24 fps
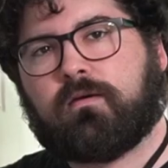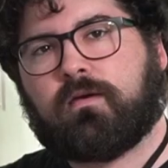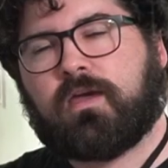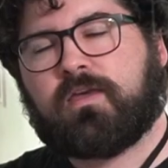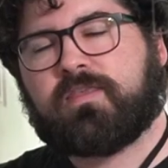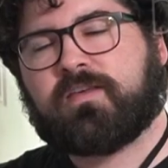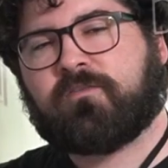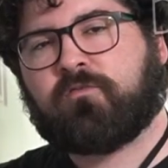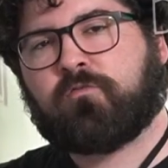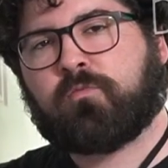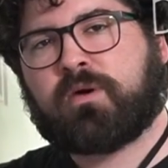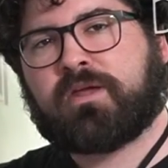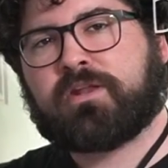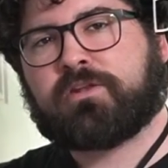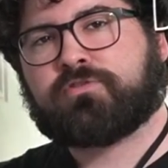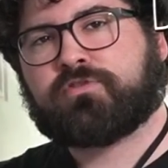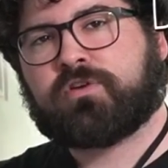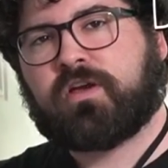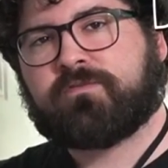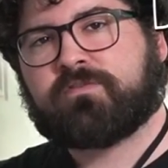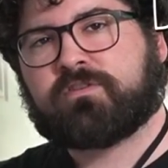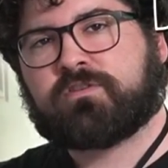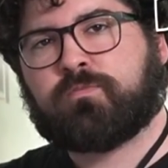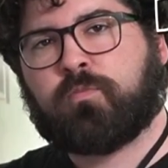Hey there everybody,
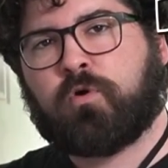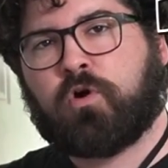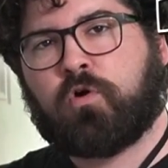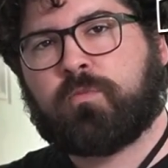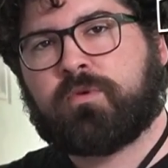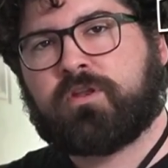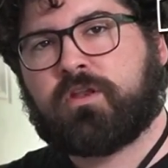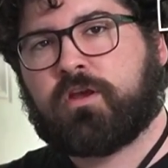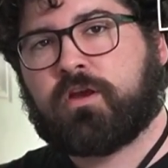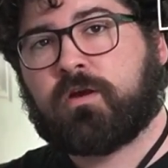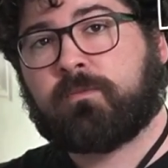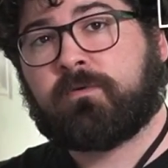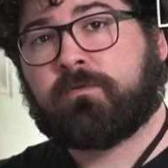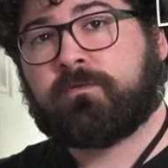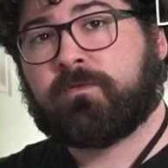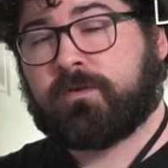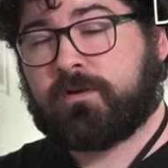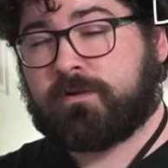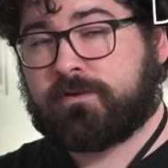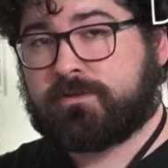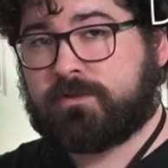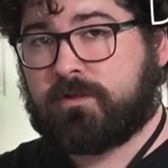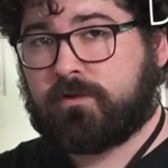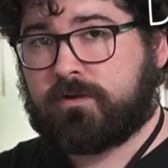Travis Bowman here. I'm a
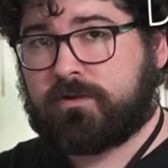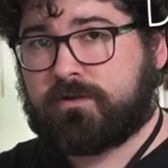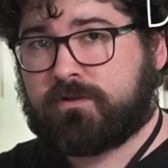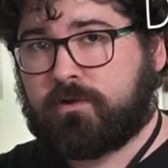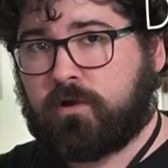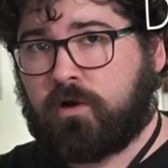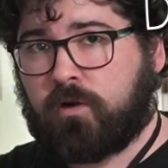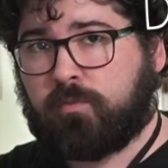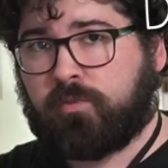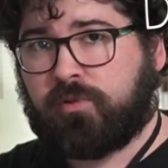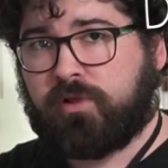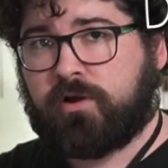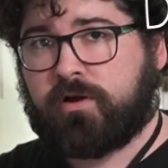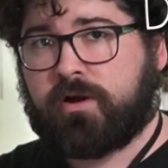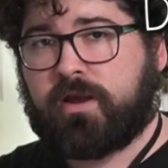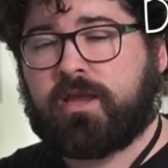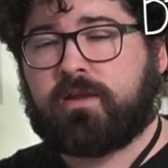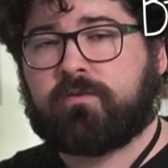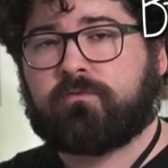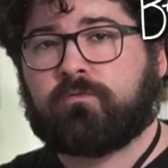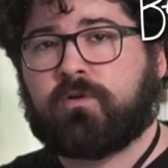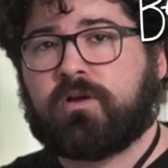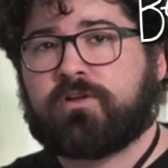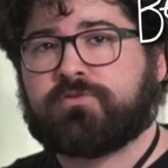fingerstyle guitar player
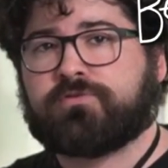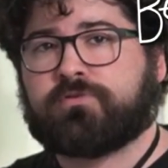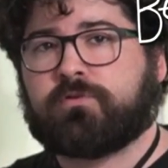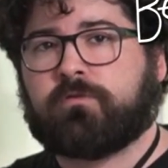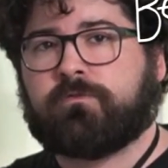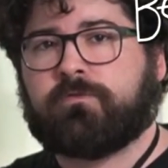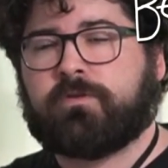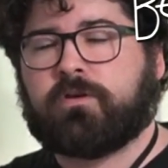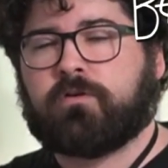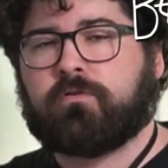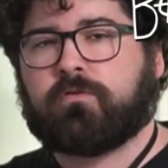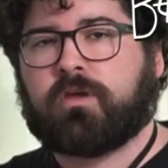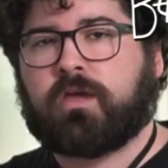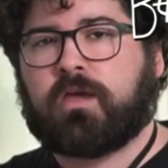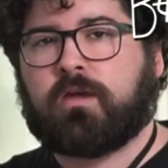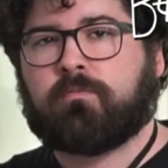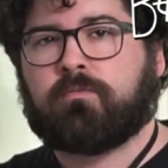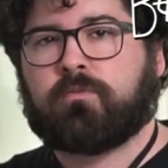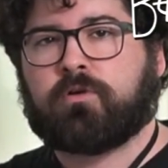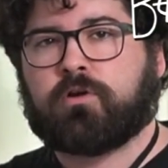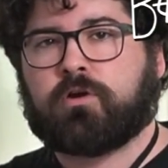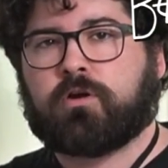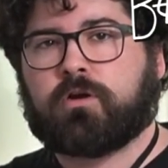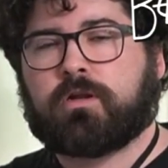and retro video
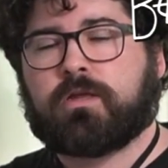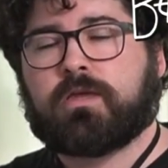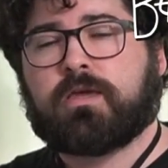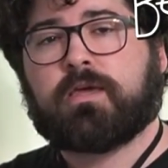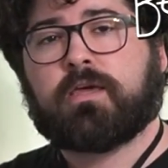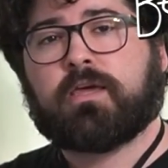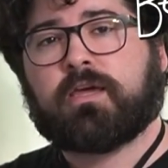game nerd.